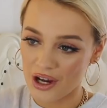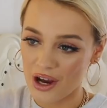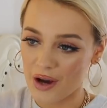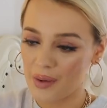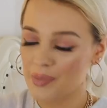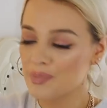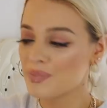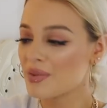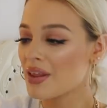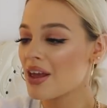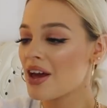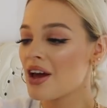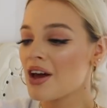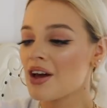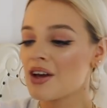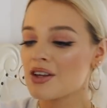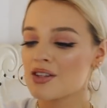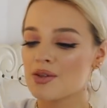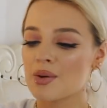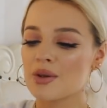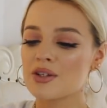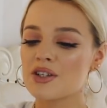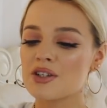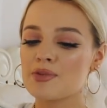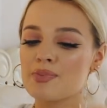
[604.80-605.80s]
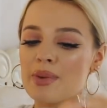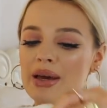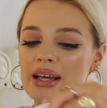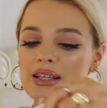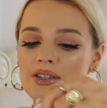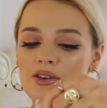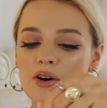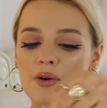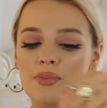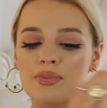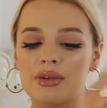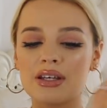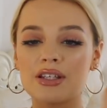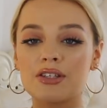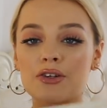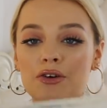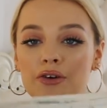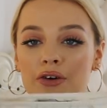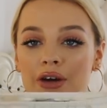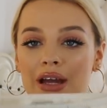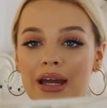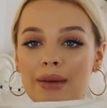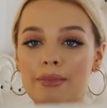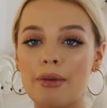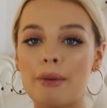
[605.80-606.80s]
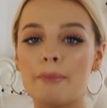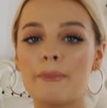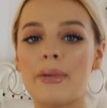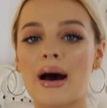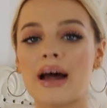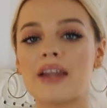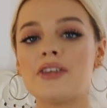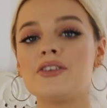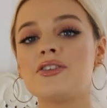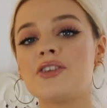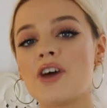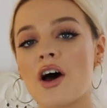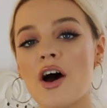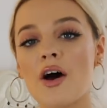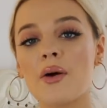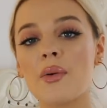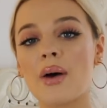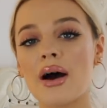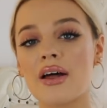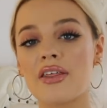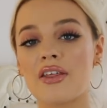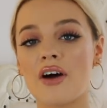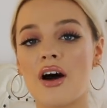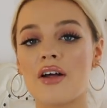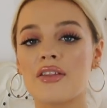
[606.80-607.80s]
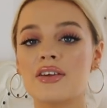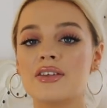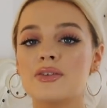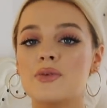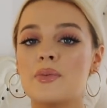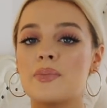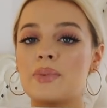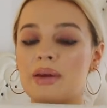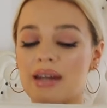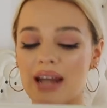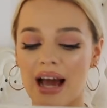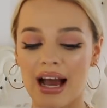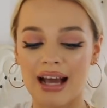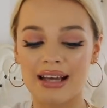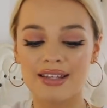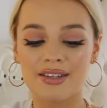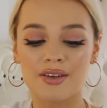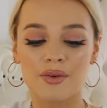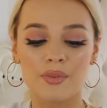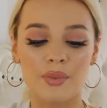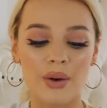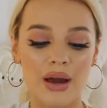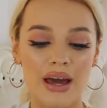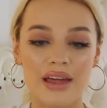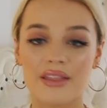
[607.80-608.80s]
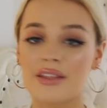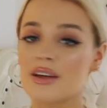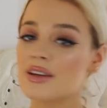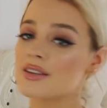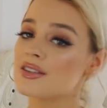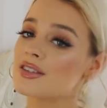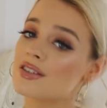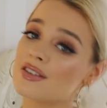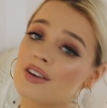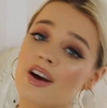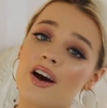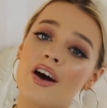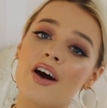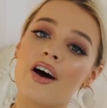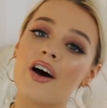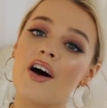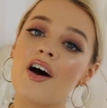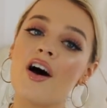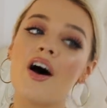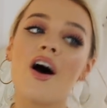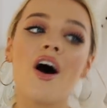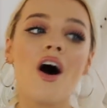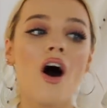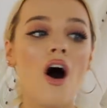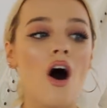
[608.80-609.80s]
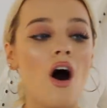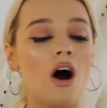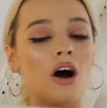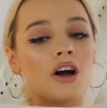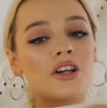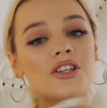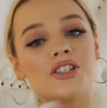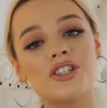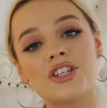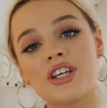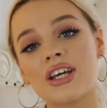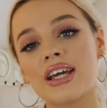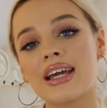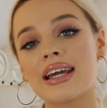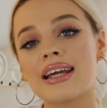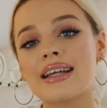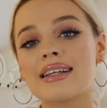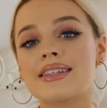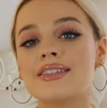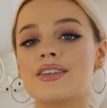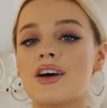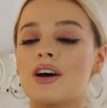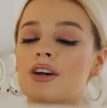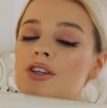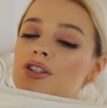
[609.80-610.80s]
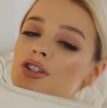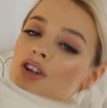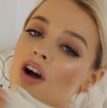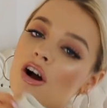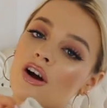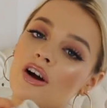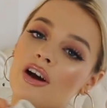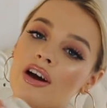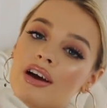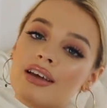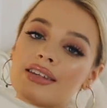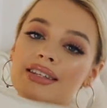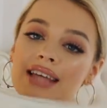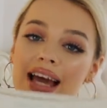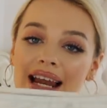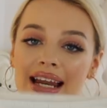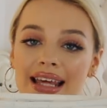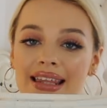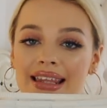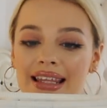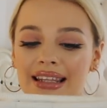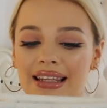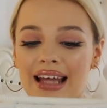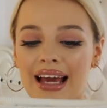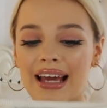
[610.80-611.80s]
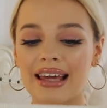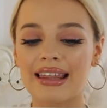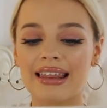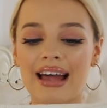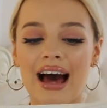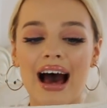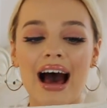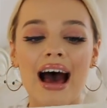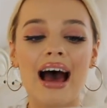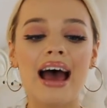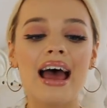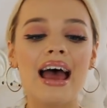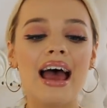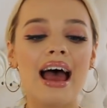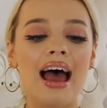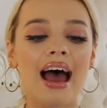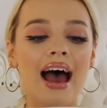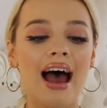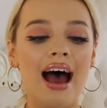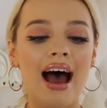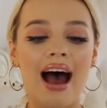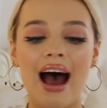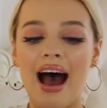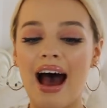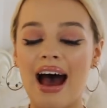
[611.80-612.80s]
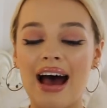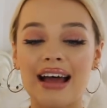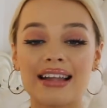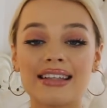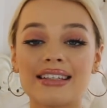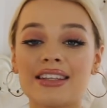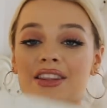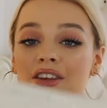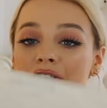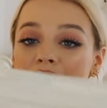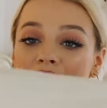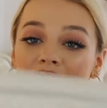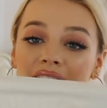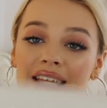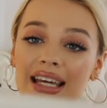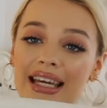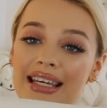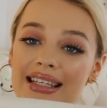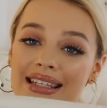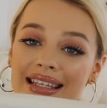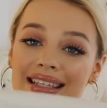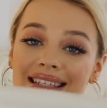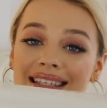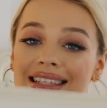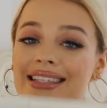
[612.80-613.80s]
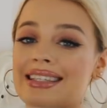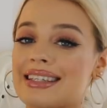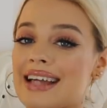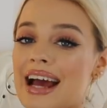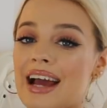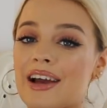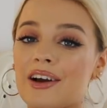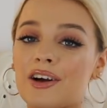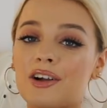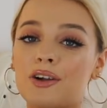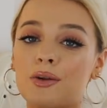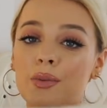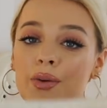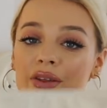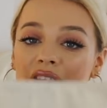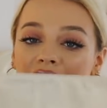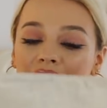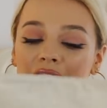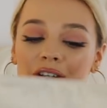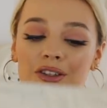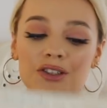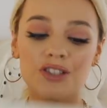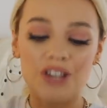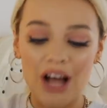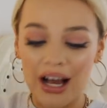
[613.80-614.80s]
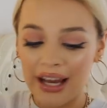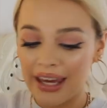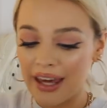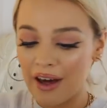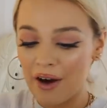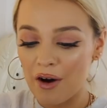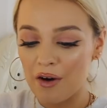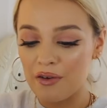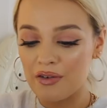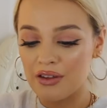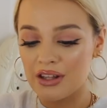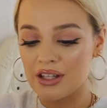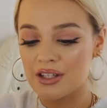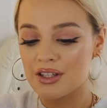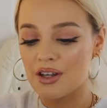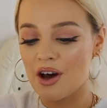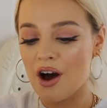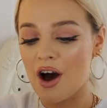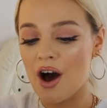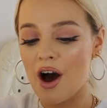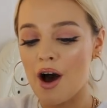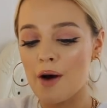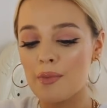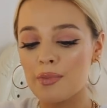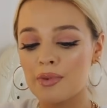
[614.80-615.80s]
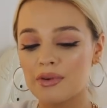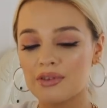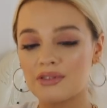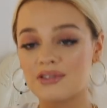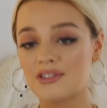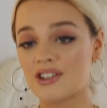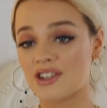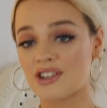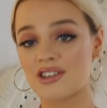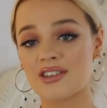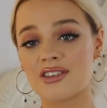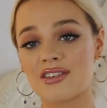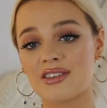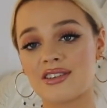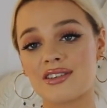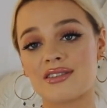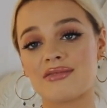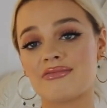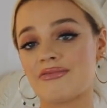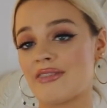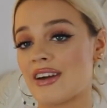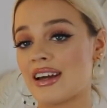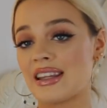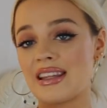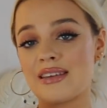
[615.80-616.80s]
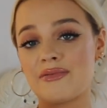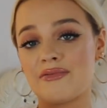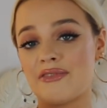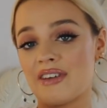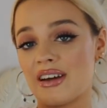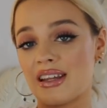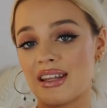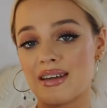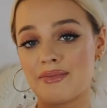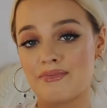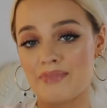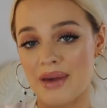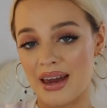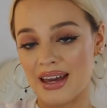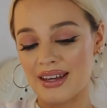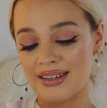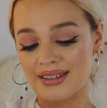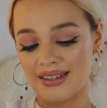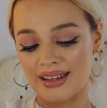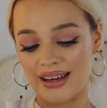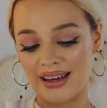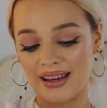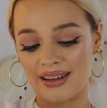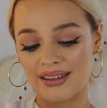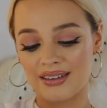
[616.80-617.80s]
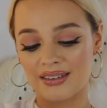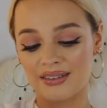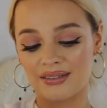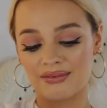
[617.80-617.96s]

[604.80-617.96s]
know? So I just picked up this cream bandeau. I thought this would be nice with a skirt or jeans or joggers, anything like that. And they're really easy to style with a little jacket over the top, just really, really basic